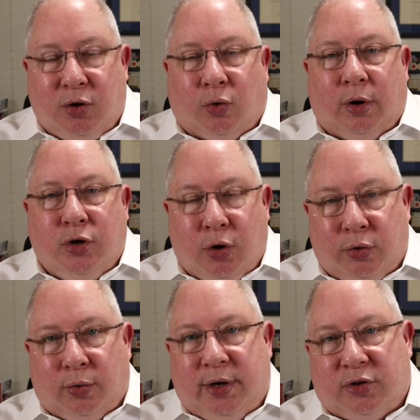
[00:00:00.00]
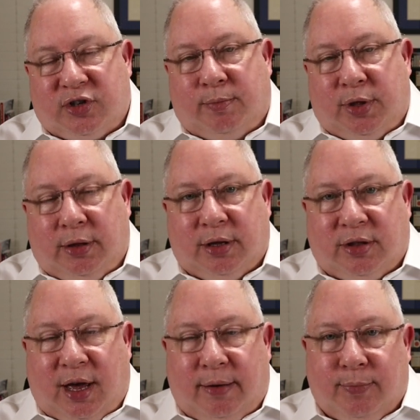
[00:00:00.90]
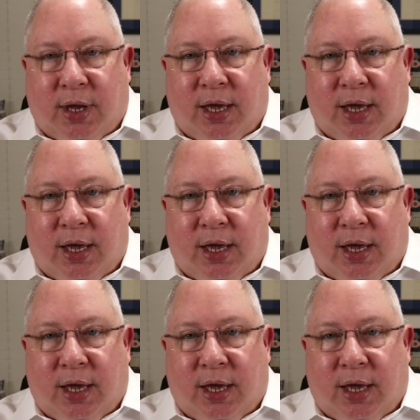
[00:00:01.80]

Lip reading: or a notary or something like that